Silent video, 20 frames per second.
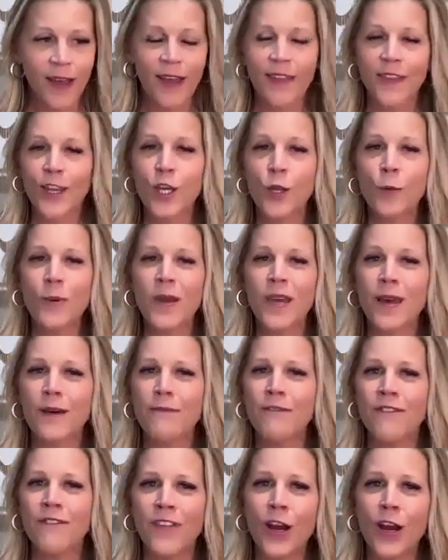And then you
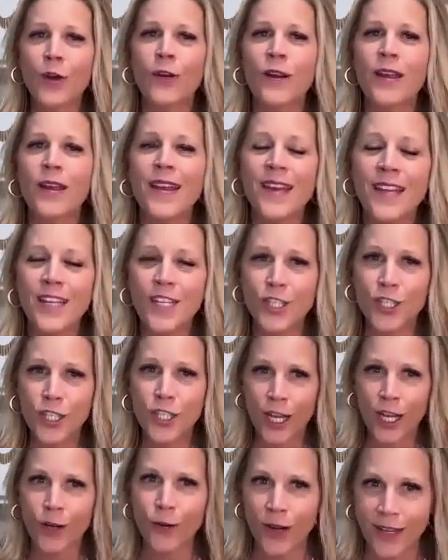become very
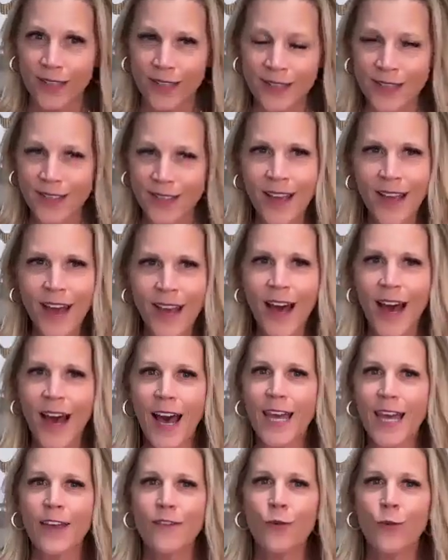generous.
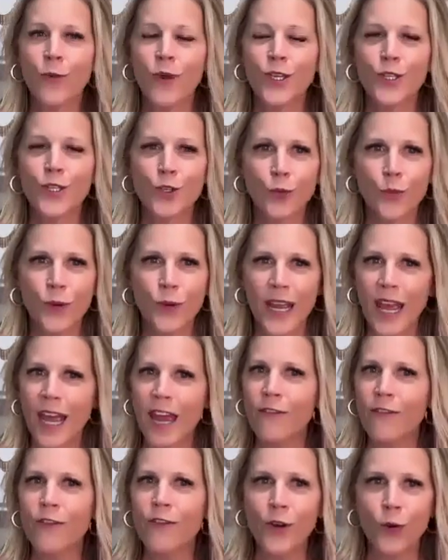I give away jewelry
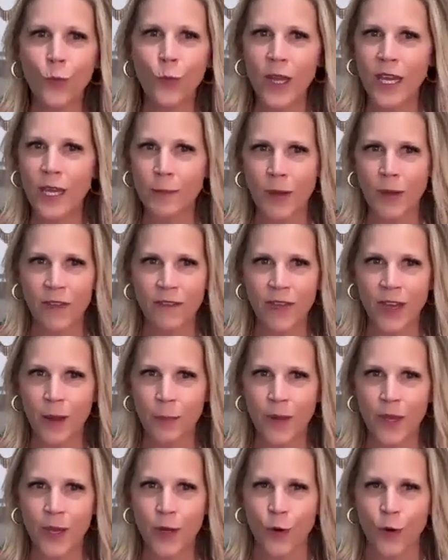every week in my
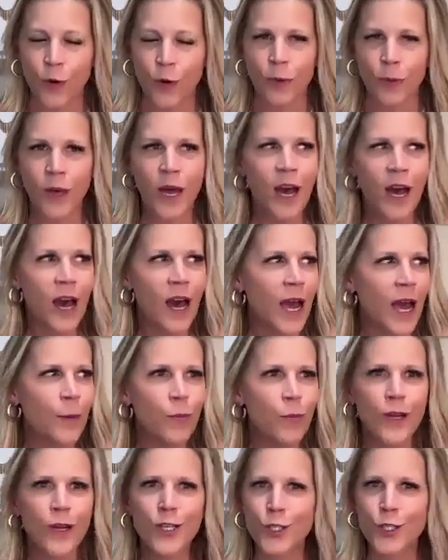VIP group.
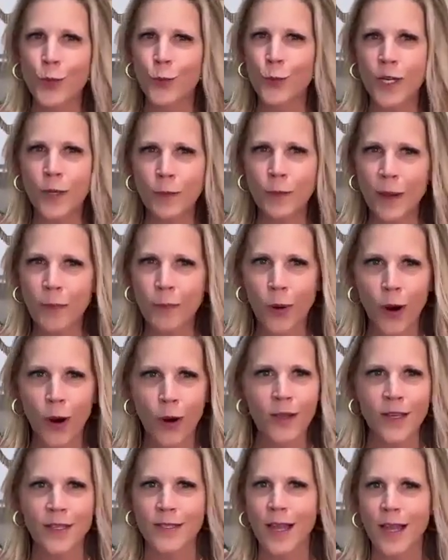I bring jewelry to my
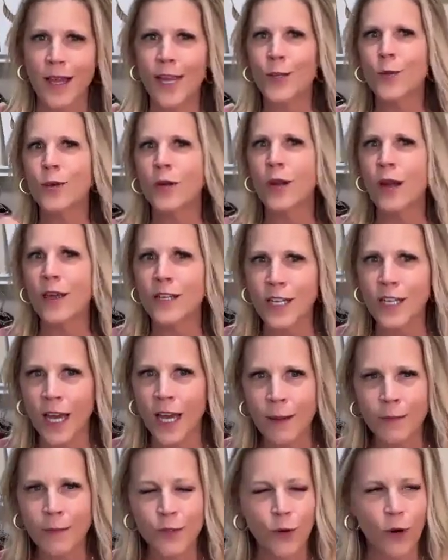parties. I do an
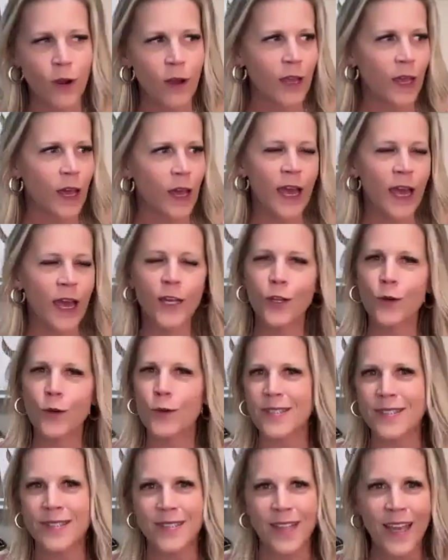on-time drawing. I
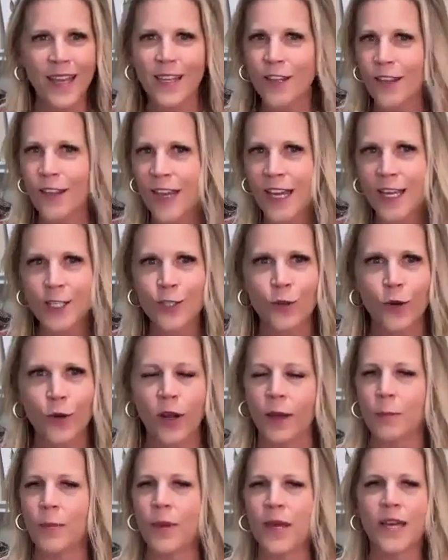do a stay till the end
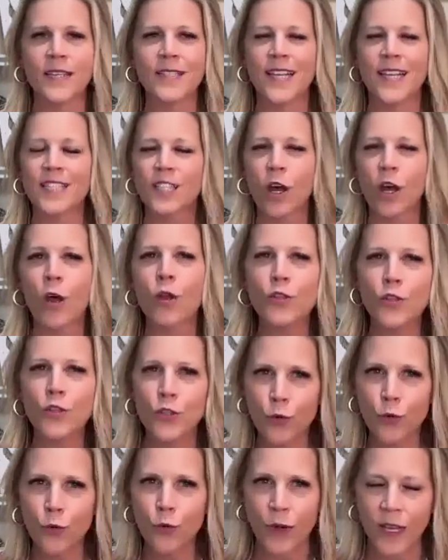drawing because that's all
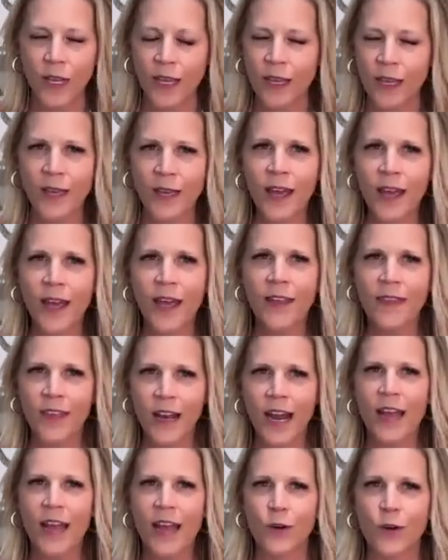jewelry
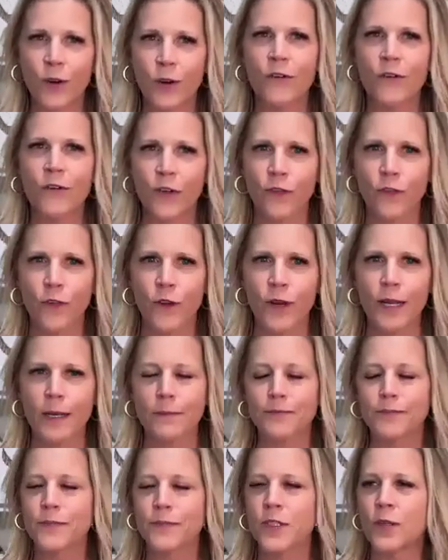that I have earned for
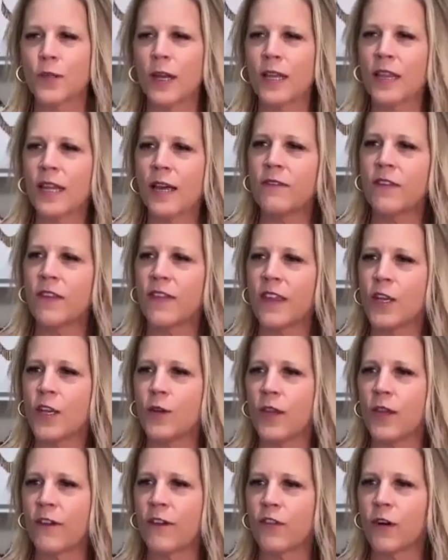free. So I love that they
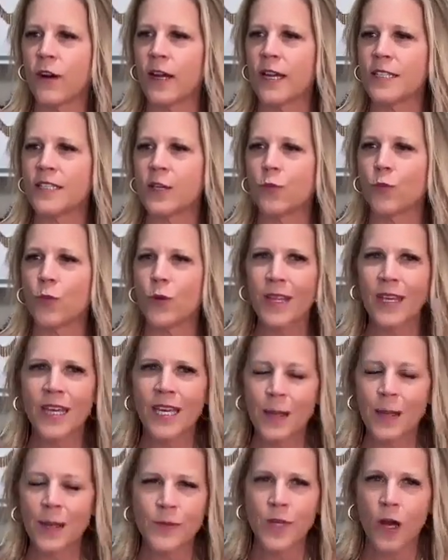do that for us. It really
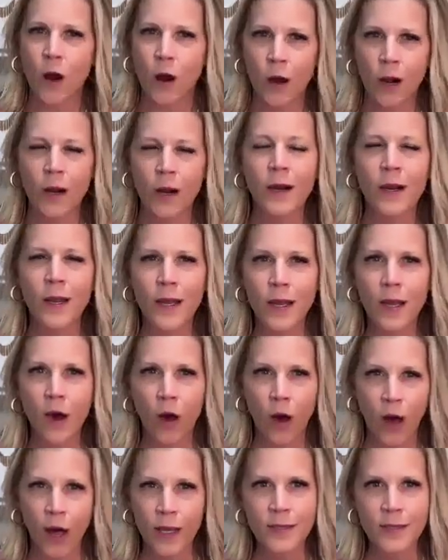keeps our
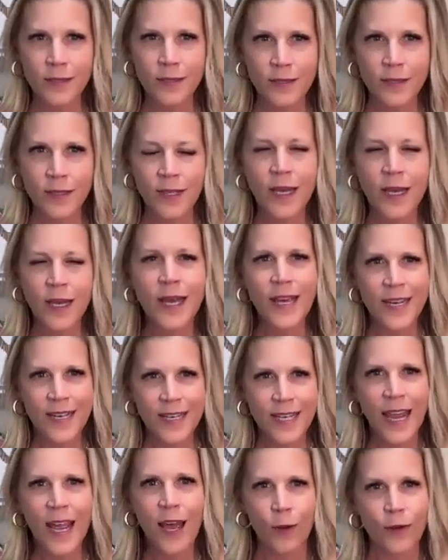cost
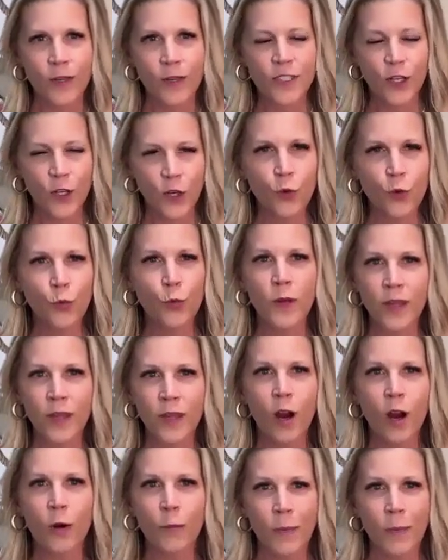down. So you
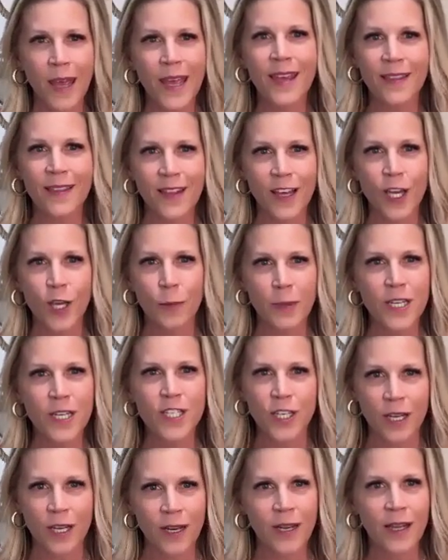really are making the
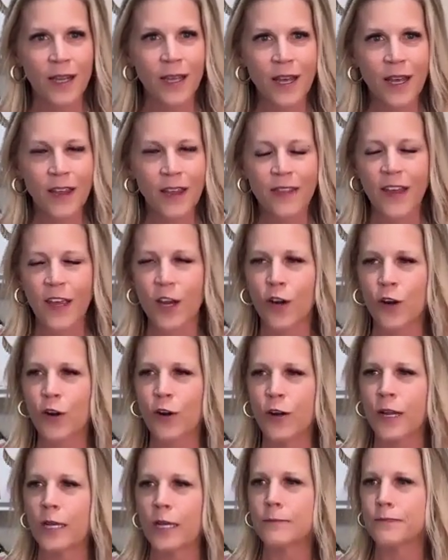commission that you're
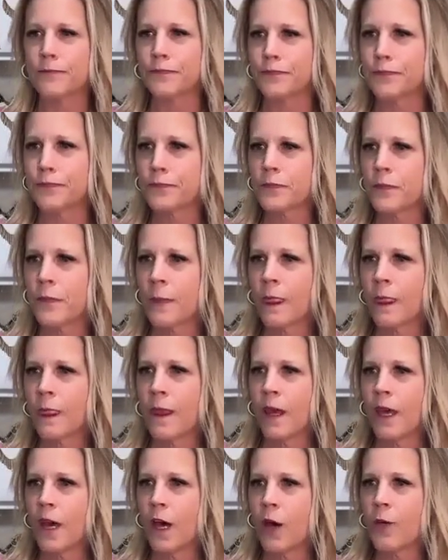earning.
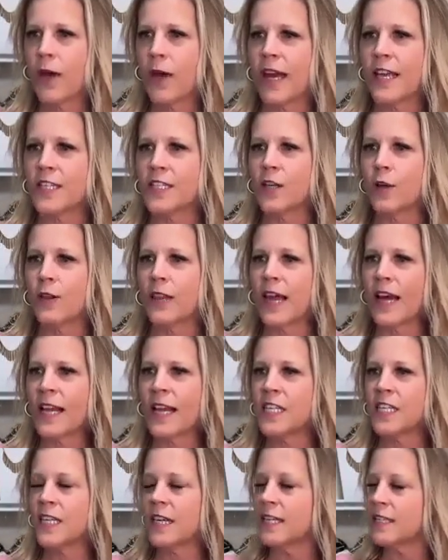Okay, so
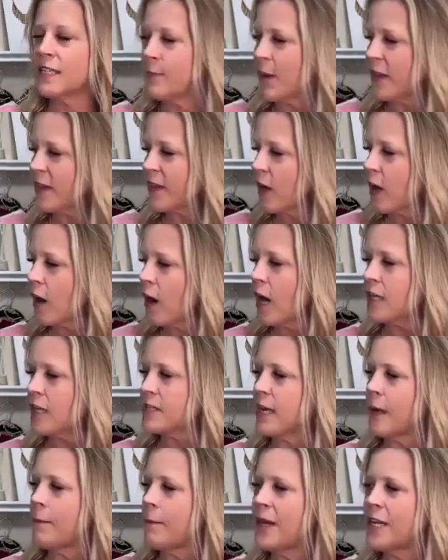last thing is about the
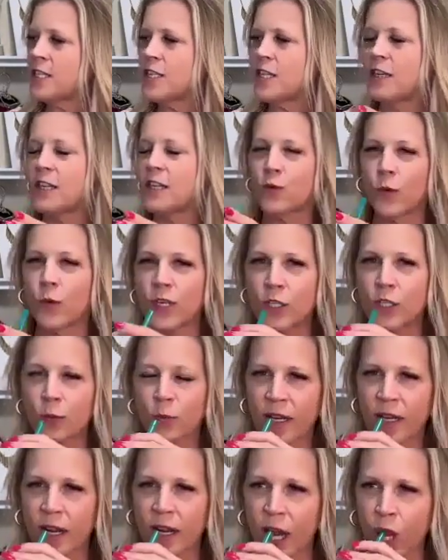cost. I mentioned it's
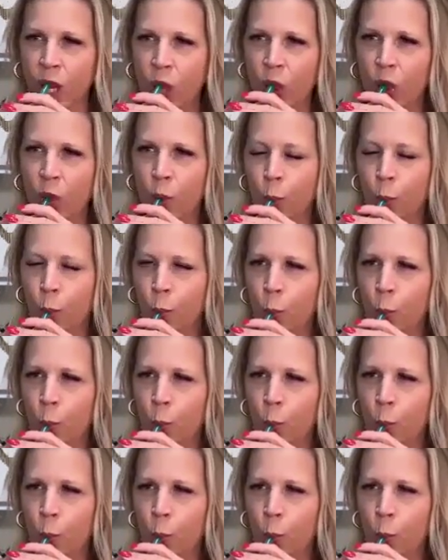$129.